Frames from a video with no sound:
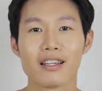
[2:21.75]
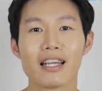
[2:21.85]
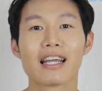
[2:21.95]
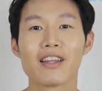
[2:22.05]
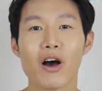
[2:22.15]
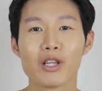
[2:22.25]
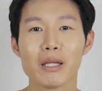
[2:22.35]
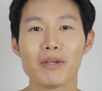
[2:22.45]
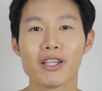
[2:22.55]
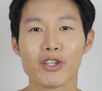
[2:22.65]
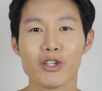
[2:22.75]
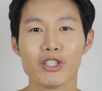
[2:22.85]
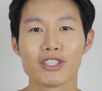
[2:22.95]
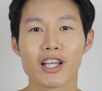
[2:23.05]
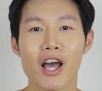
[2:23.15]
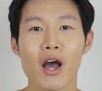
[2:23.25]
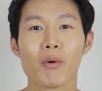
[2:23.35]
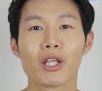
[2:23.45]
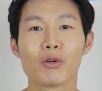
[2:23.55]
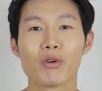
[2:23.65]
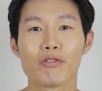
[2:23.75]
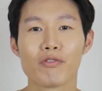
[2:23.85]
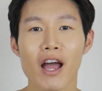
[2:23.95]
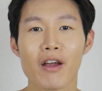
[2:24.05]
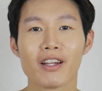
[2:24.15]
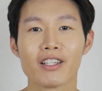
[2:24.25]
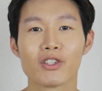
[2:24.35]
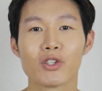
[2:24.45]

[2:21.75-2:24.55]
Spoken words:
It can only be used when you're referring